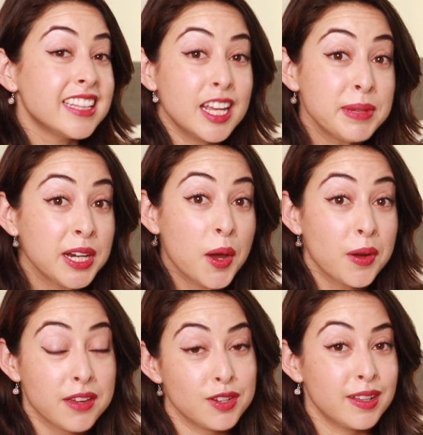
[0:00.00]
Let me know
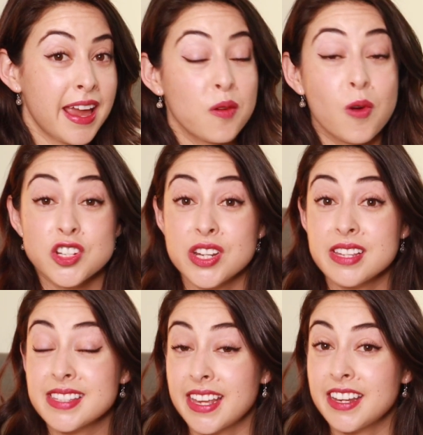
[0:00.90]
if you like watching
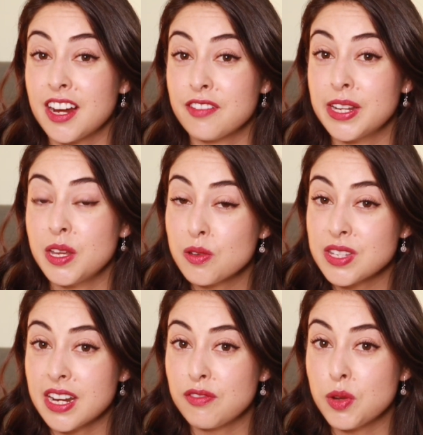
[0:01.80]
skincare videos
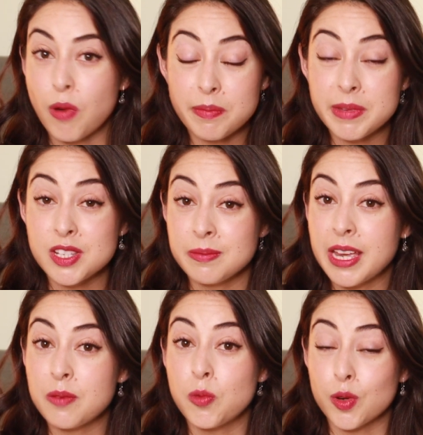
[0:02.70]
and if you me to
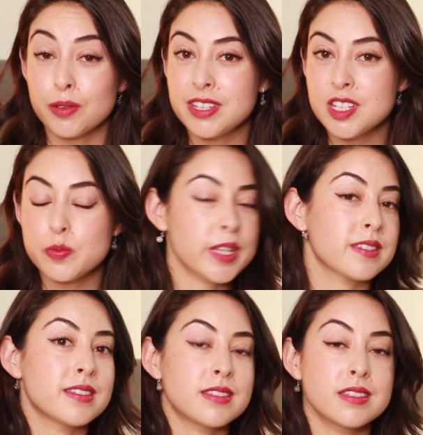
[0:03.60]
make more of these,
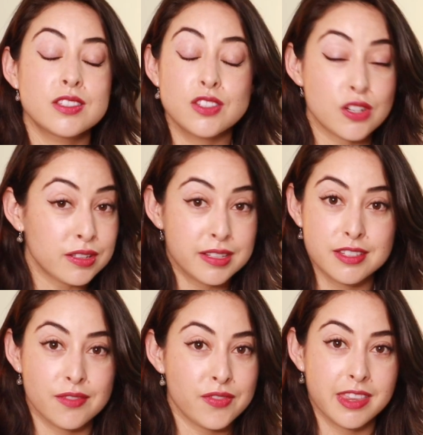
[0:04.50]
because this is certainly
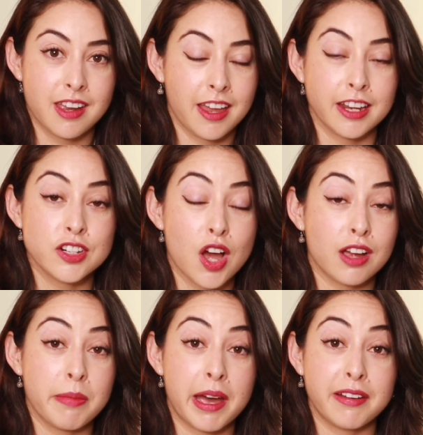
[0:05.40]
something that I can talk
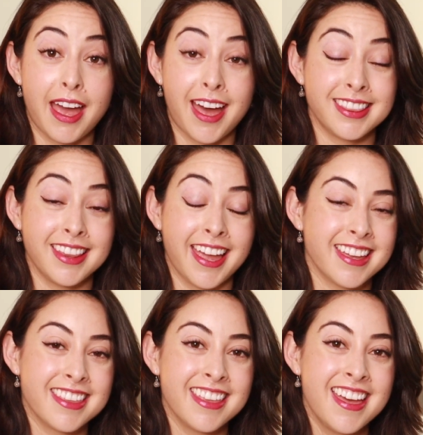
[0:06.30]
about at
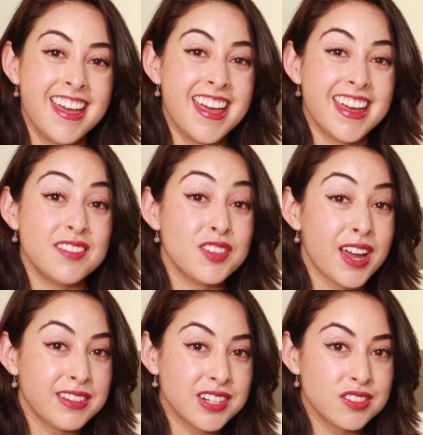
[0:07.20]
length. And if you
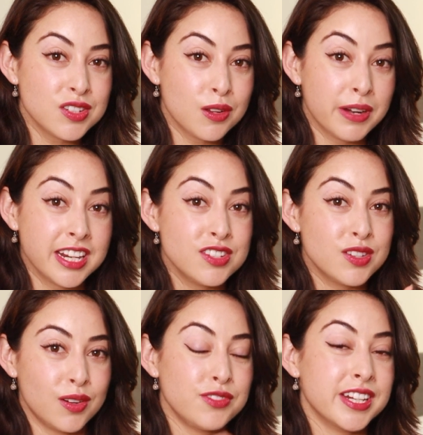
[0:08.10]
haven't done so already,
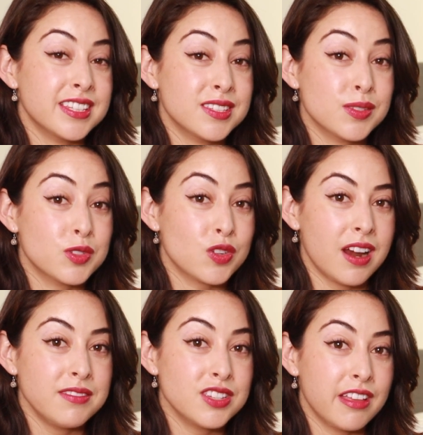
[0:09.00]
don't forget to
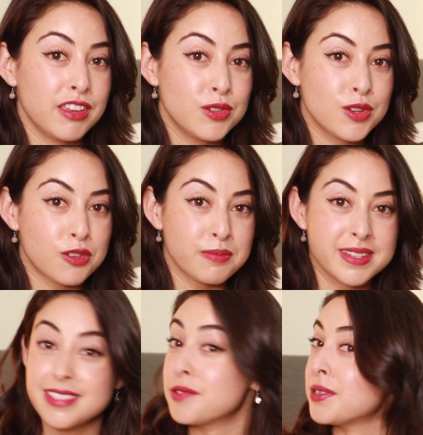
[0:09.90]
subscribe so that you don't
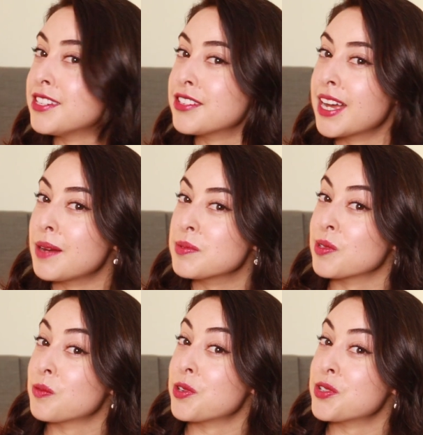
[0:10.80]
miss the winter
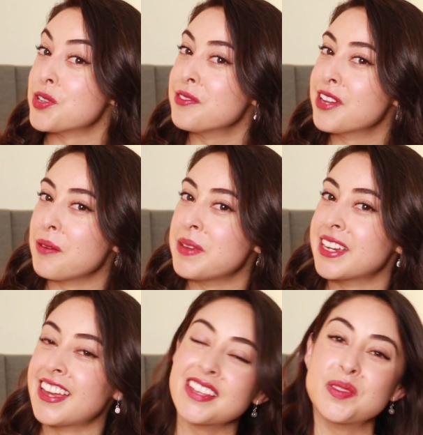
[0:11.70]
capsule wardrobe
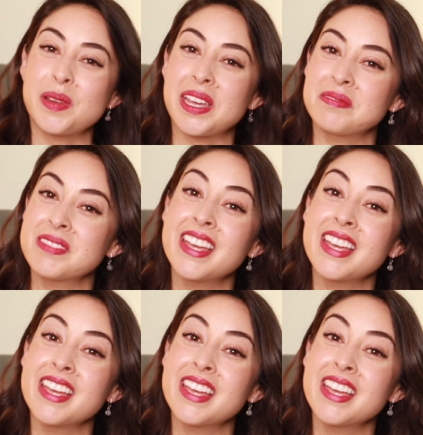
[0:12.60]
coming next week.